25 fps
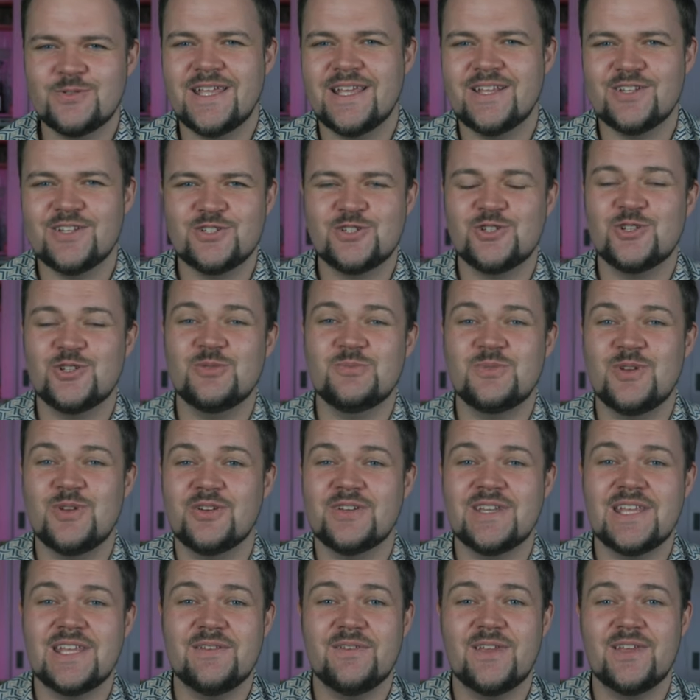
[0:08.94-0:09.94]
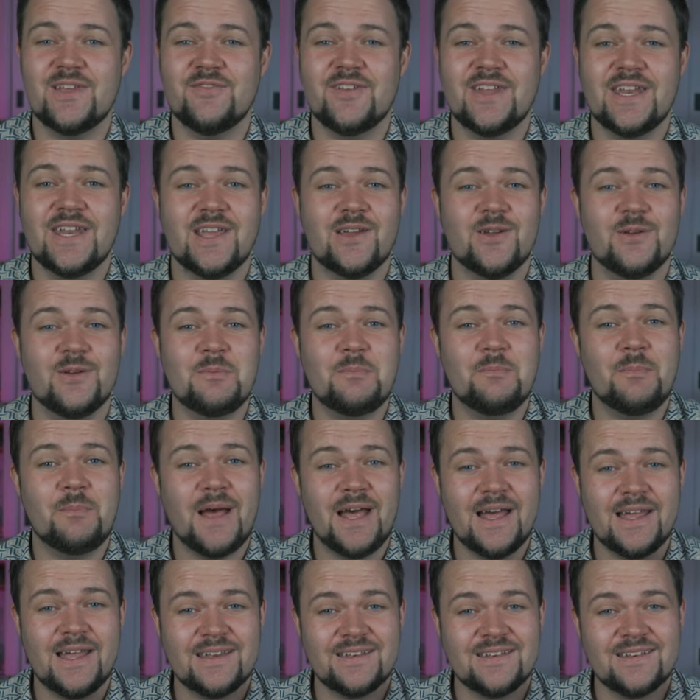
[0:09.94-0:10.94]
DansTube.TV video,
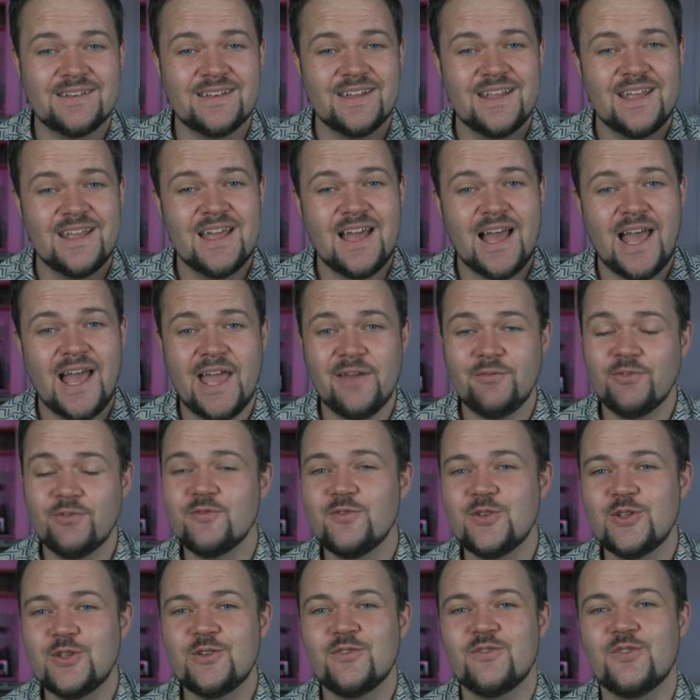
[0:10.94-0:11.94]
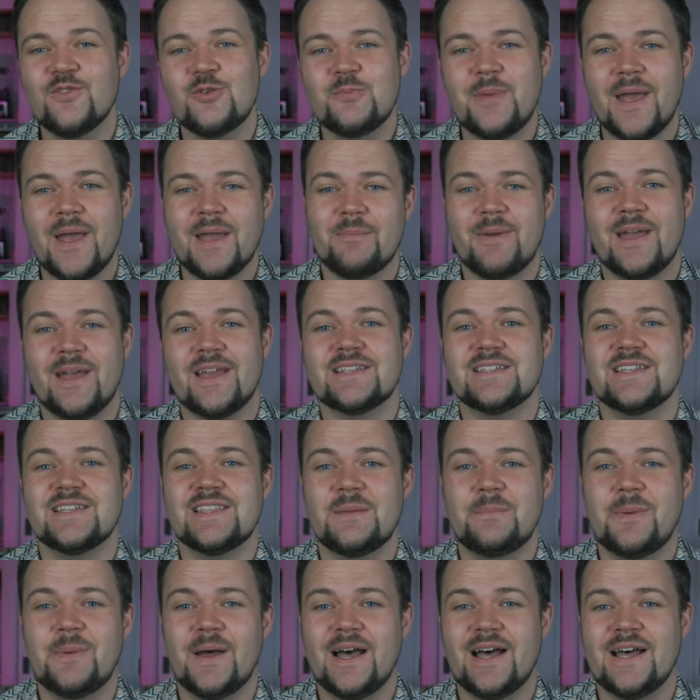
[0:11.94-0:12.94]
but I have reviewed a few backpacks in
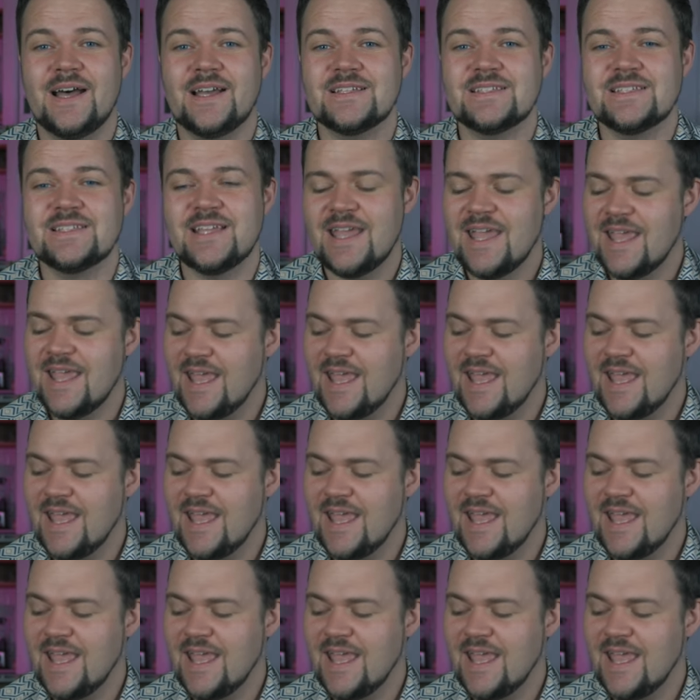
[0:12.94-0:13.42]
the past,